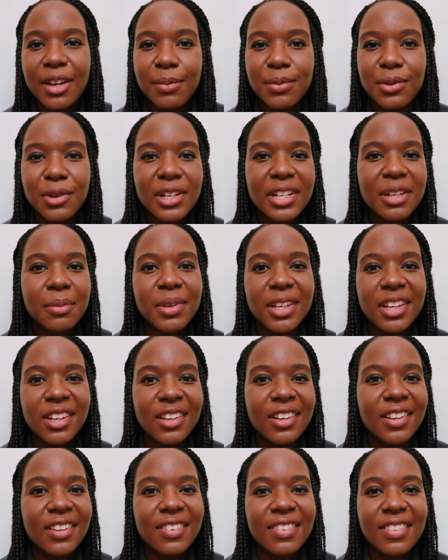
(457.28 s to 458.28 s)
purely
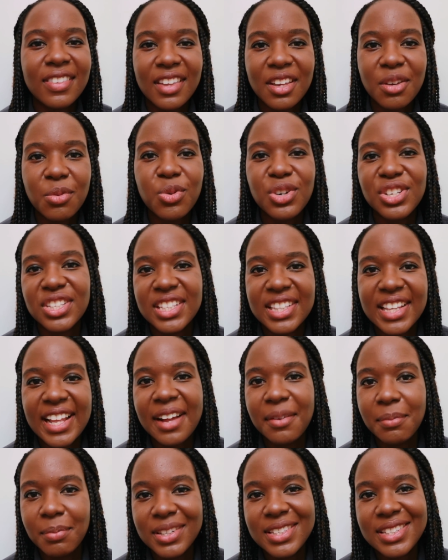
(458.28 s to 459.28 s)
because it wasn't
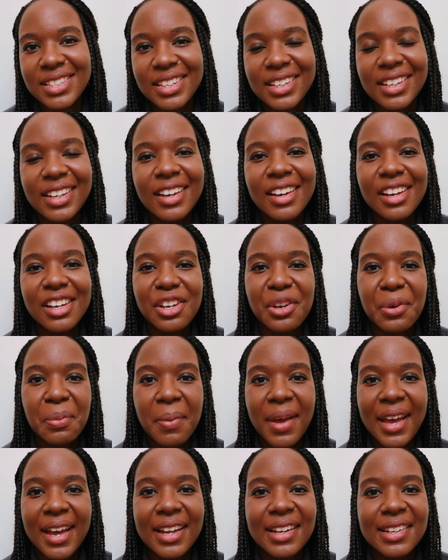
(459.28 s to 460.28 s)
that busy
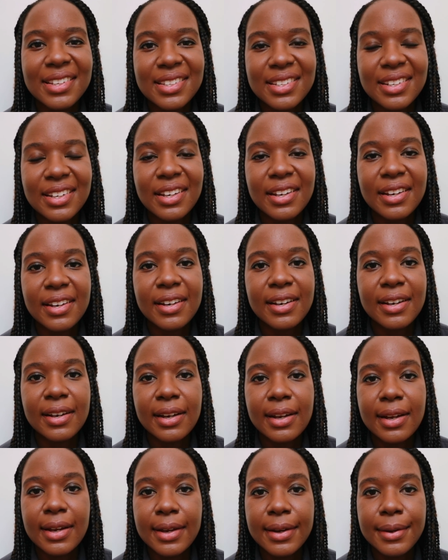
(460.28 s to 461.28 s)
compared to
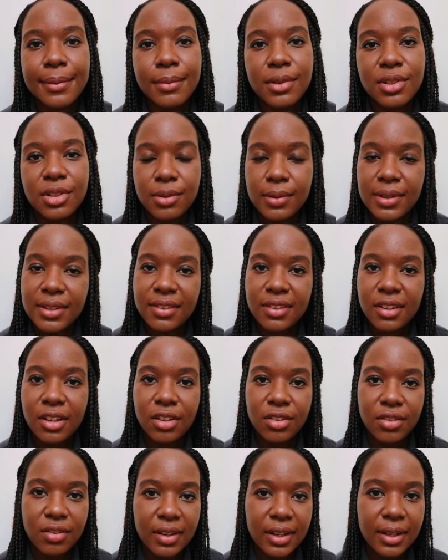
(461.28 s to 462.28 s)
doing
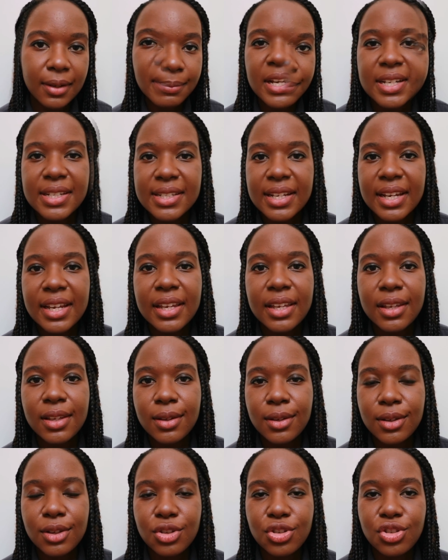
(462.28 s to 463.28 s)
surgery. My
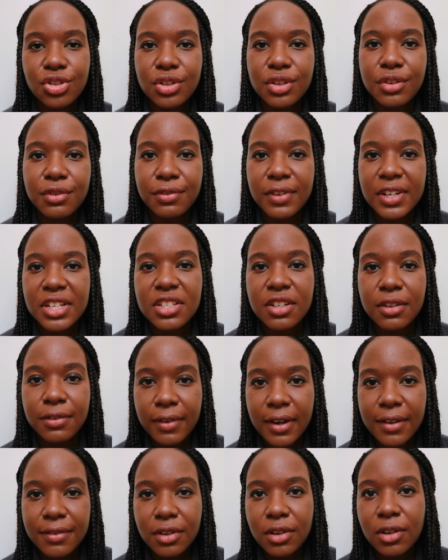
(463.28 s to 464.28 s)
day should have finished at
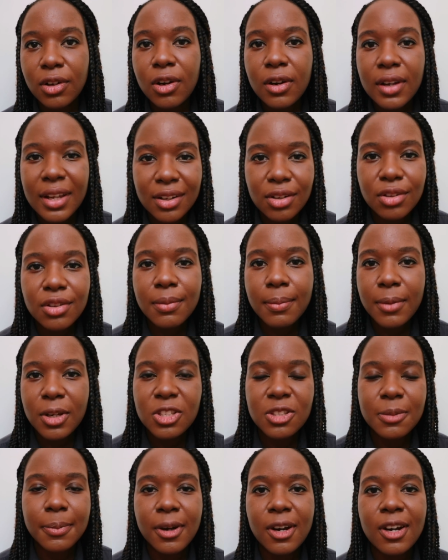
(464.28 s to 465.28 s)
5 o'clock, and on the
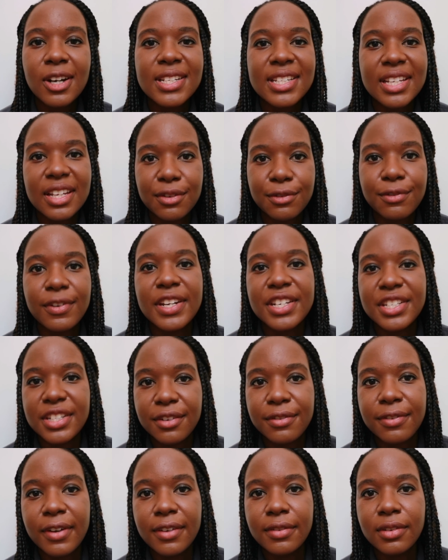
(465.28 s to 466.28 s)
most part, it finished
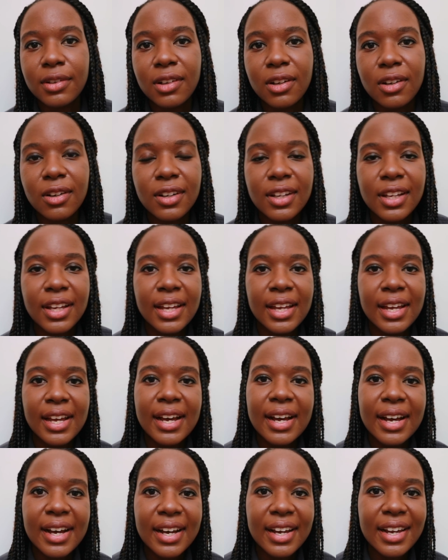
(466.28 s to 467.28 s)
at 5 o'clock.
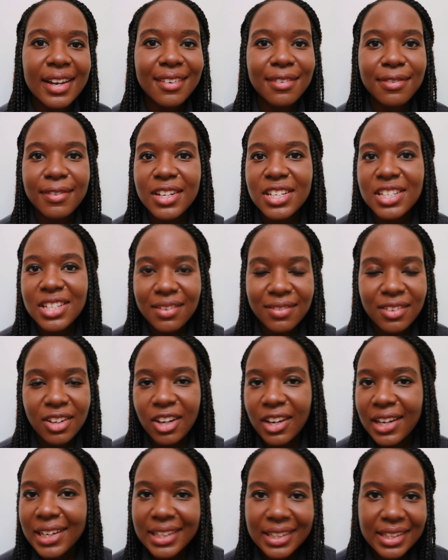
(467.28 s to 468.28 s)
It finished even
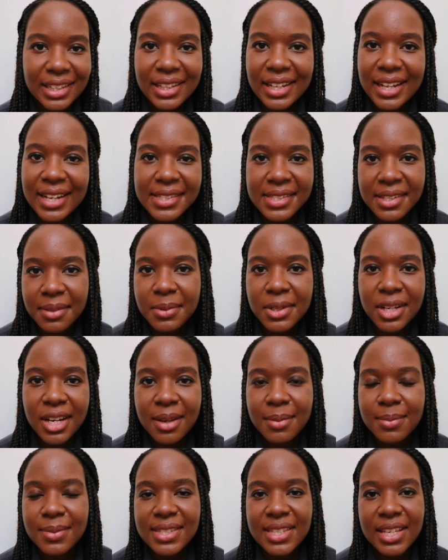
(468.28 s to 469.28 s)
earlier than that
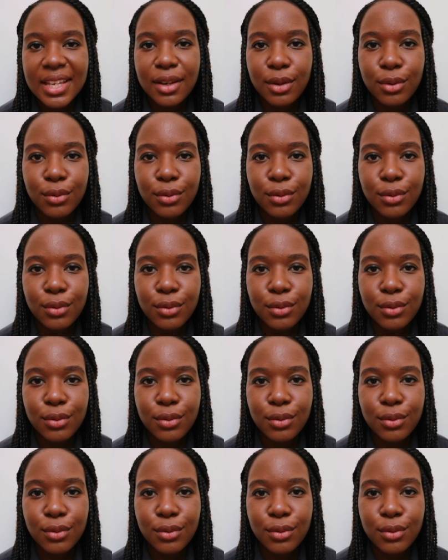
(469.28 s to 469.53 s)
sometimes